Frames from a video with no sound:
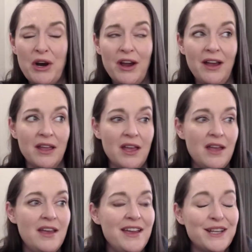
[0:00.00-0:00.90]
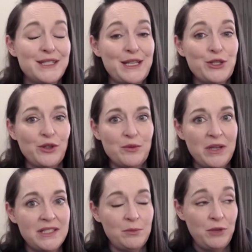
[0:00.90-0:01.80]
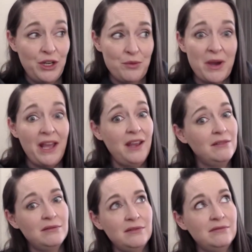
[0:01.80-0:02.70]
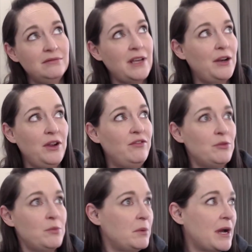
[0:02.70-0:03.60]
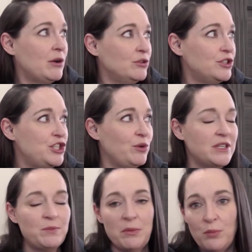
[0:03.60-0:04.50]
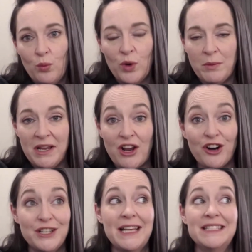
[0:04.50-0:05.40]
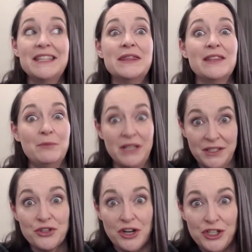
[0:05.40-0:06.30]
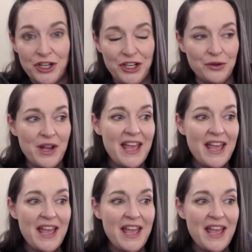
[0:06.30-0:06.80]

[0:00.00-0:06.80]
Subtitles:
hug because I told him, I said, you know, I don't even remember how old she was, but one of my daughters has the biggest crush on you.